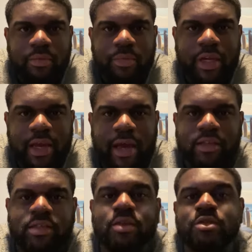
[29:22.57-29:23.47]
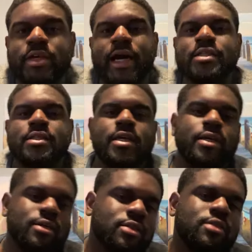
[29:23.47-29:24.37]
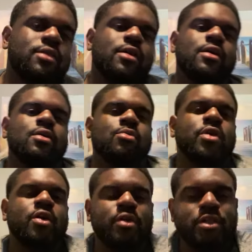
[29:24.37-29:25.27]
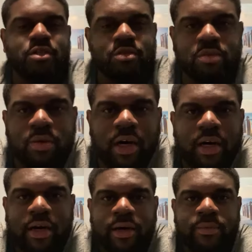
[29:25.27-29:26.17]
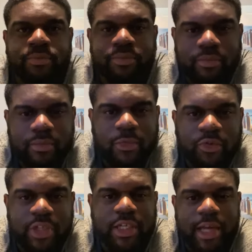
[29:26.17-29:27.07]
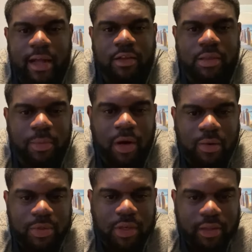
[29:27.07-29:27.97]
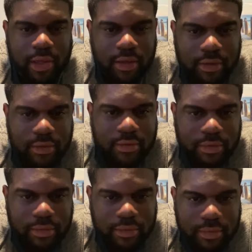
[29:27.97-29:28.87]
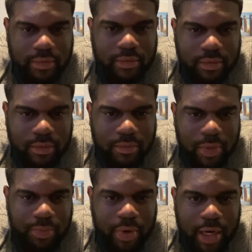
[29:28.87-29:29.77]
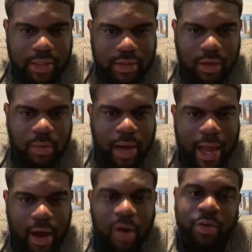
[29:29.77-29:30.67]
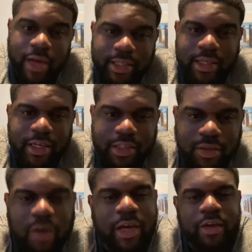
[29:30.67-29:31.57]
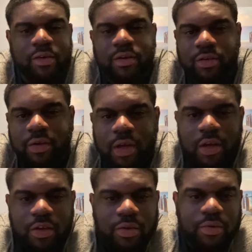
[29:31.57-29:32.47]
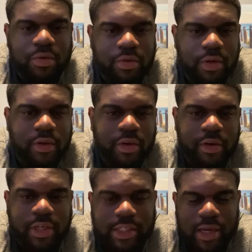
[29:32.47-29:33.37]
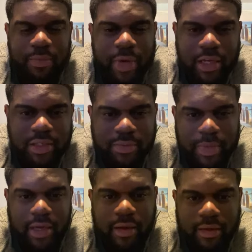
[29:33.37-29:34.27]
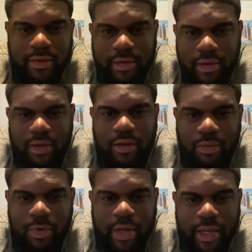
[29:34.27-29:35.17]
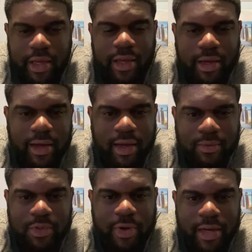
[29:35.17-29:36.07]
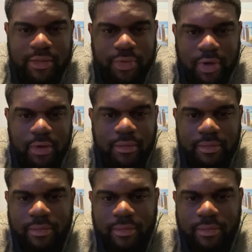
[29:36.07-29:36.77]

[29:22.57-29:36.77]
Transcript: But yeah, so you guys think we're going to reach $1 tomorrow? What y'all think? B price. Nope. You had TD too. Okay, you're on the same page as me. We're getting transferred.